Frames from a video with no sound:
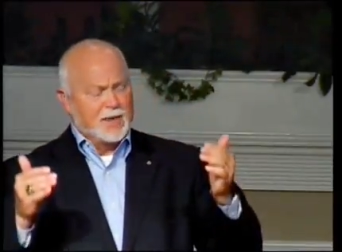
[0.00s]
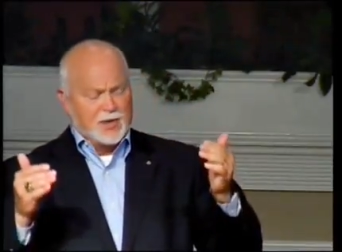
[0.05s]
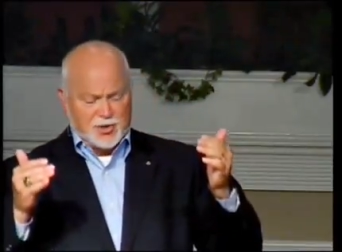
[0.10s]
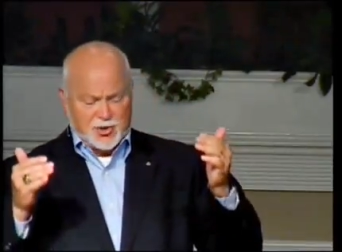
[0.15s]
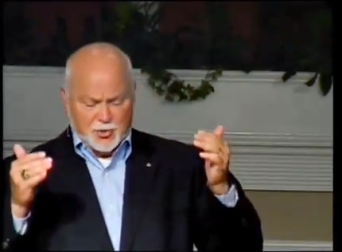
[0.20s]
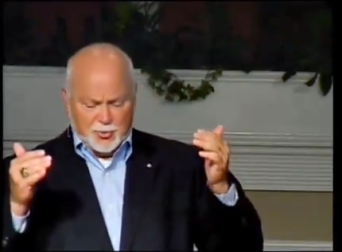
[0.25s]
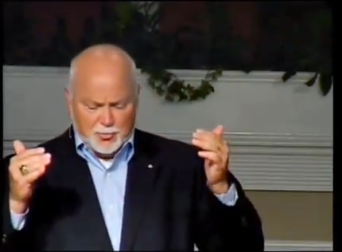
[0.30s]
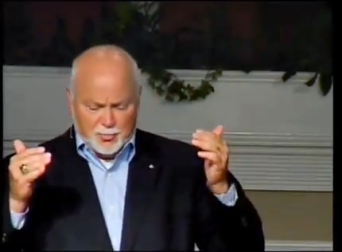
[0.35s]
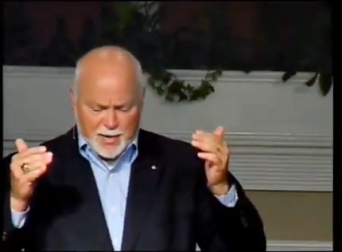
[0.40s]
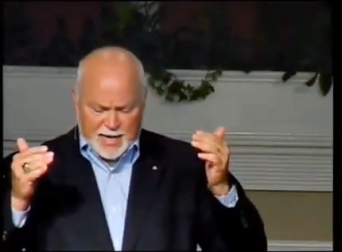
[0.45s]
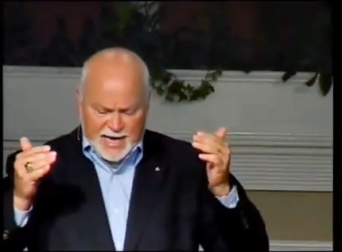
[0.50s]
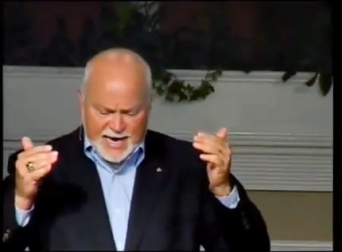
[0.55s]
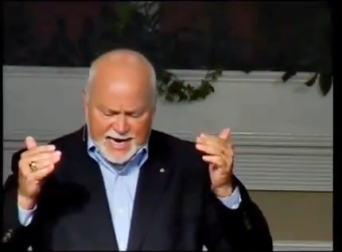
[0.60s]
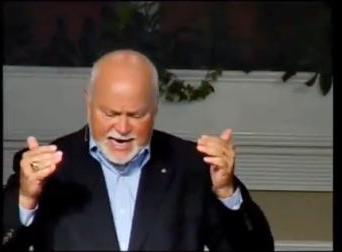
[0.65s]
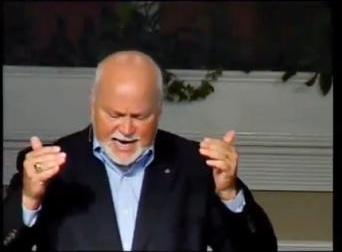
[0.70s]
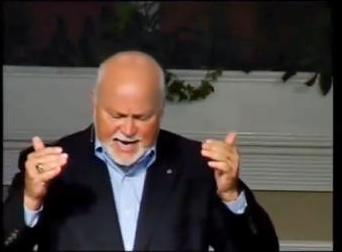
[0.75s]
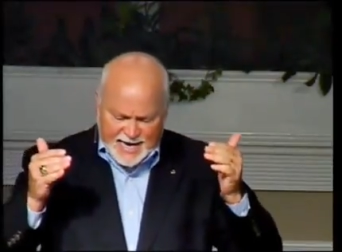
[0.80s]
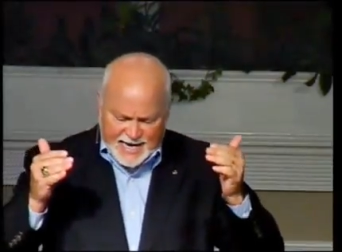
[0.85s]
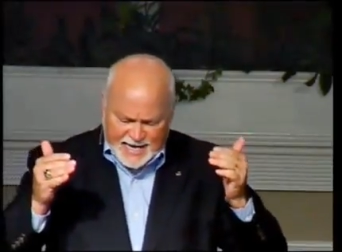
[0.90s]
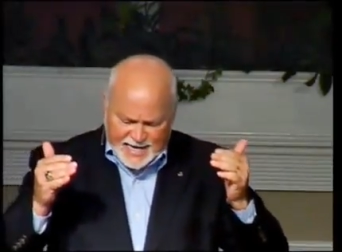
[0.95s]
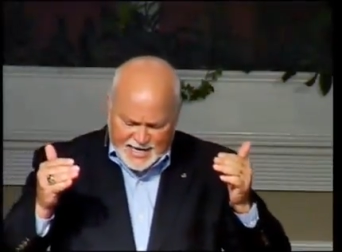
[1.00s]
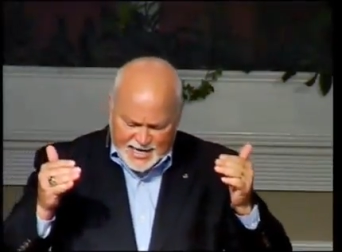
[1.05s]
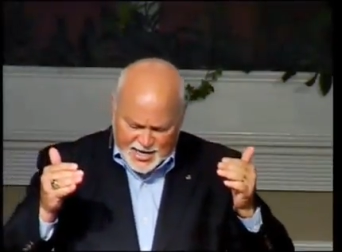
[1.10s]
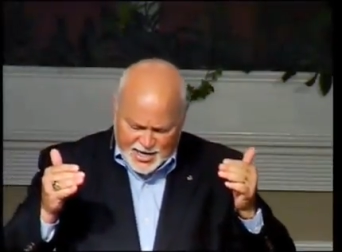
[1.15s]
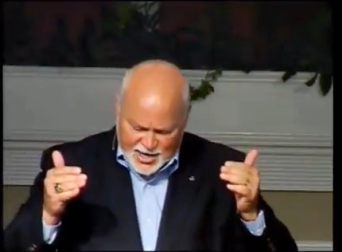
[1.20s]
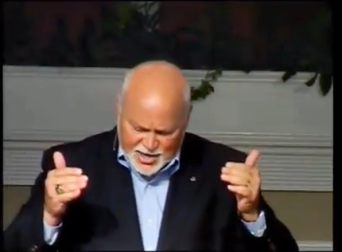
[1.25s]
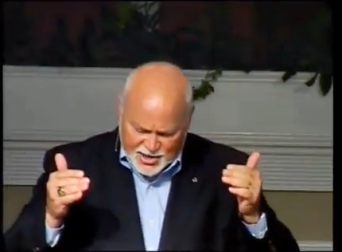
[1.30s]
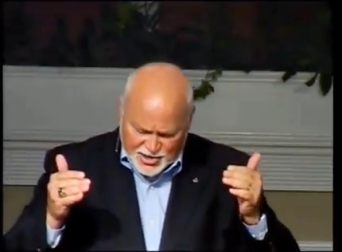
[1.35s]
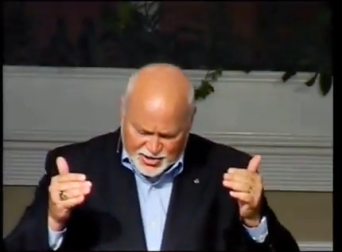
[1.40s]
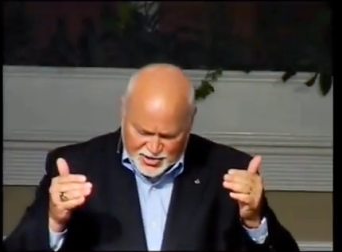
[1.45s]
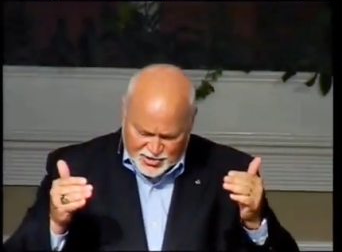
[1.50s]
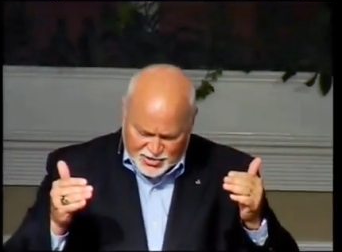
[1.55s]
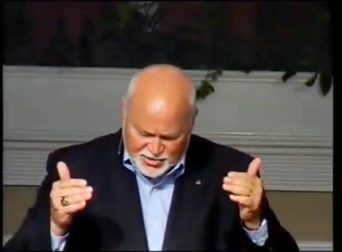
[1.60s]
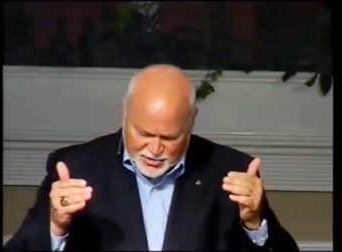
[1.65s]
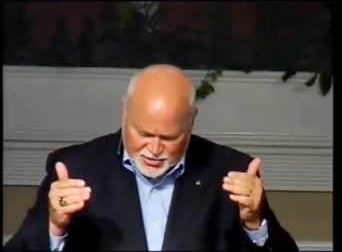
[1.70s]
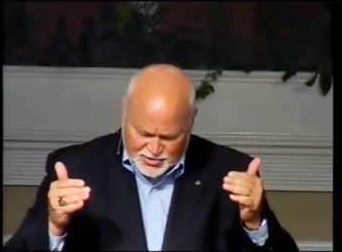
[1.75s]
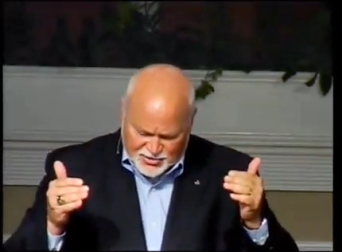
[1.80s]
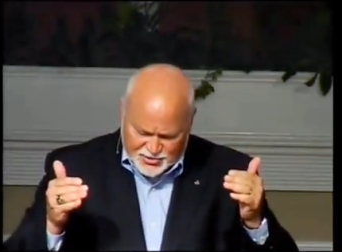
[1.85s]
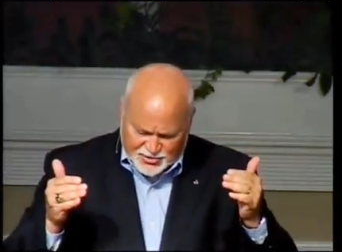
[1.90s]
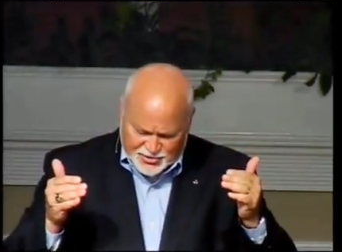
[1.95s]
to be
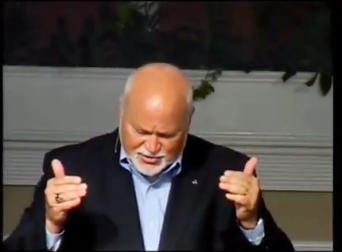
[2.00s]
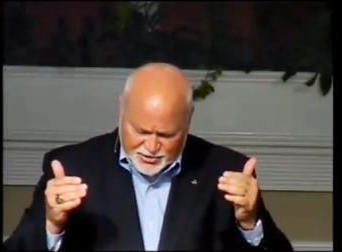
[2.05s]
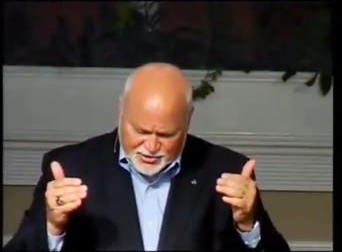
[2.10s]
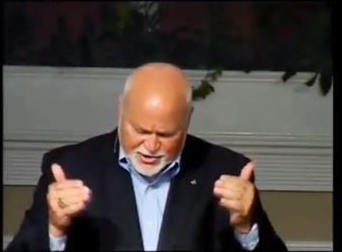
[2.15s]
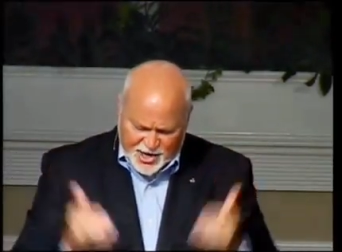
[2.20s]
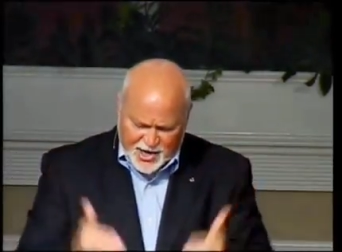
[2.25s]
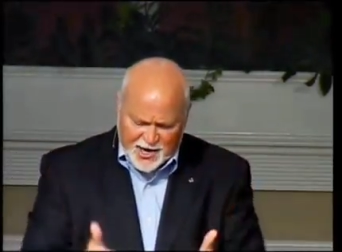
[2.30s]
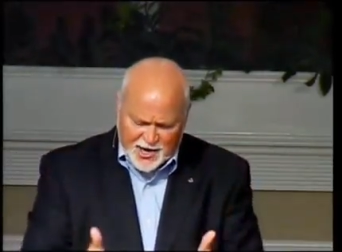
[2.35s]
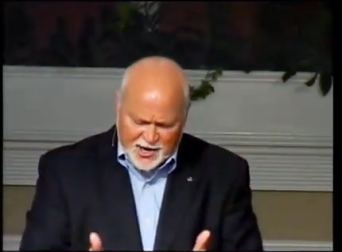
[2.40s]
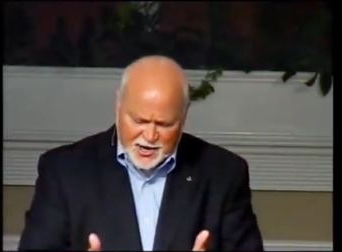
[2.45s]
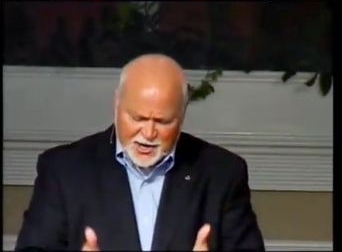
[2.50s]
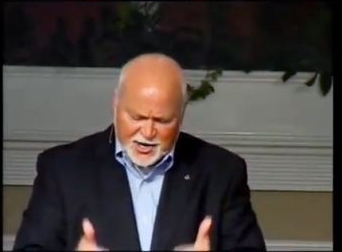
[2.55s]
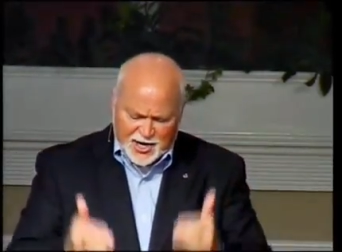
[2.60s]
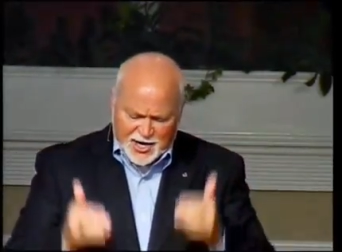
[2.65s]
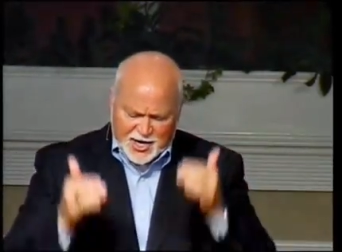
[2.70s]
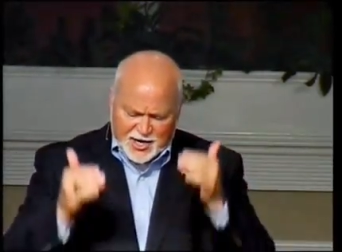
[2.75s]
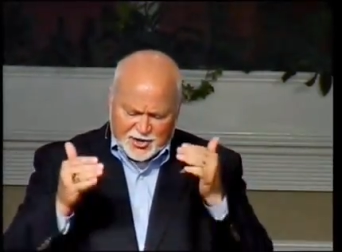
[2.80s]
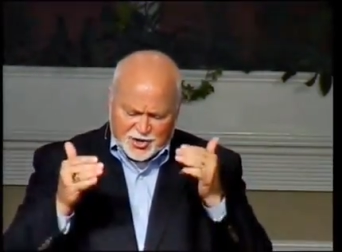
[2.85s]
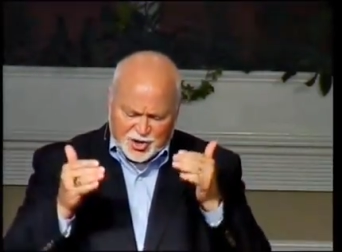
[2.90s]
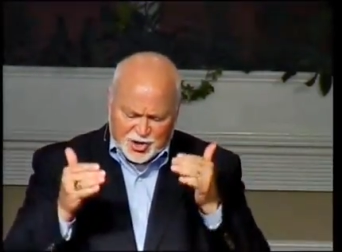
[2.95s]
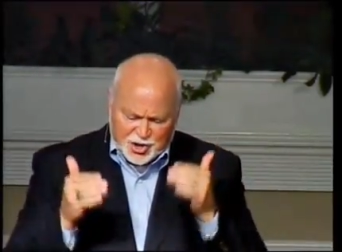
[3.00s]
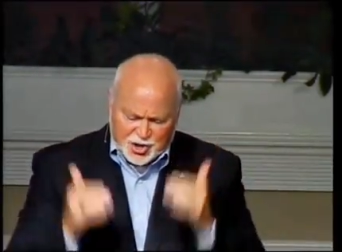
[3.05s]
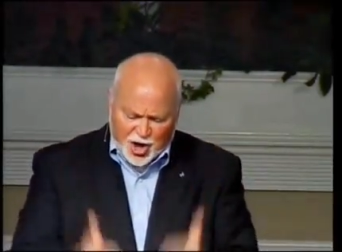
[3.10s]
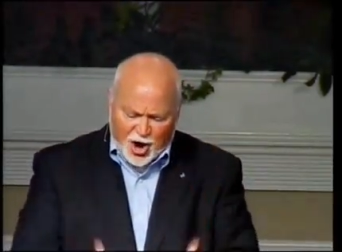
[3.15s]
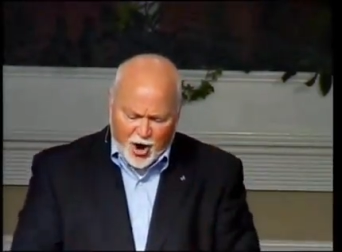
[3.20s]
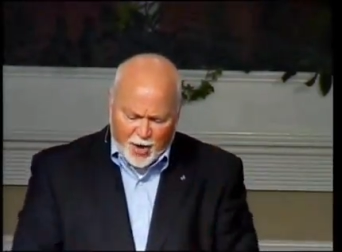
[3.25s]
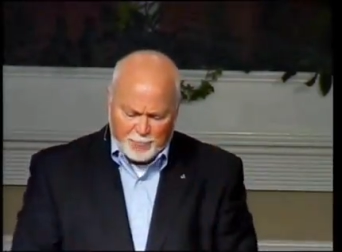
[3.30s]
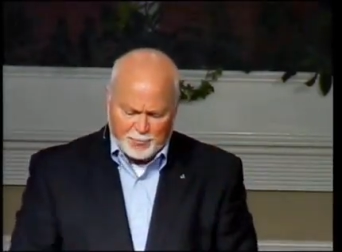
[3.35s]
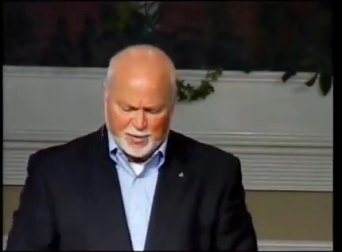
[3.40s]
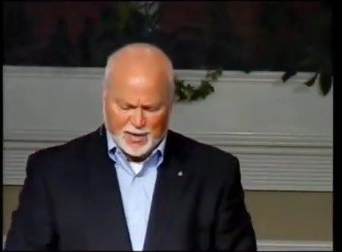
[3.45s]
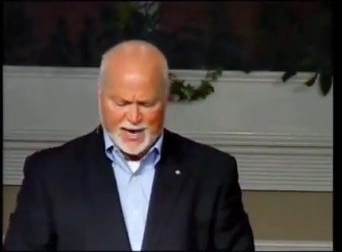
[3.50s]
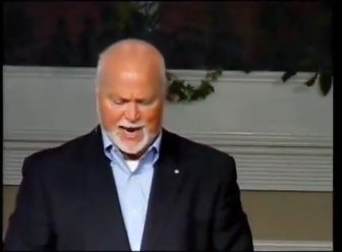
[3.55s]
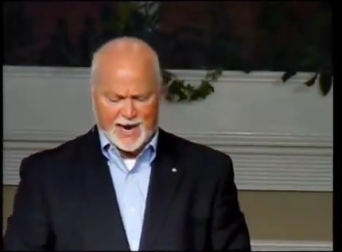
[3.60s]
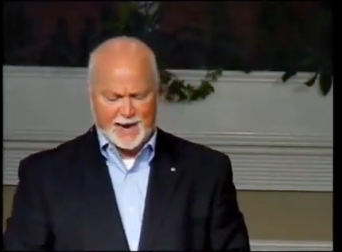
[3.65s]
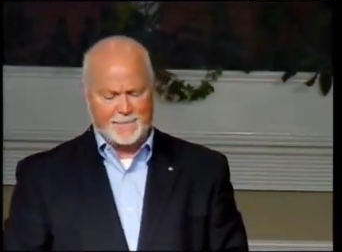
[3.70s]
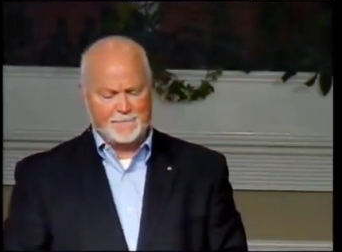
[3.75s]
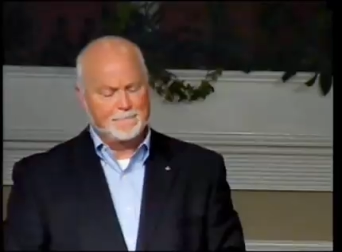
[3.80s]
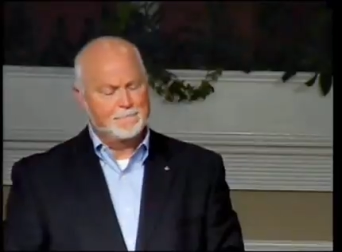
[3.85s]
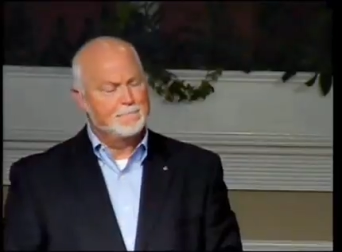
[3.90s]
stung sharply.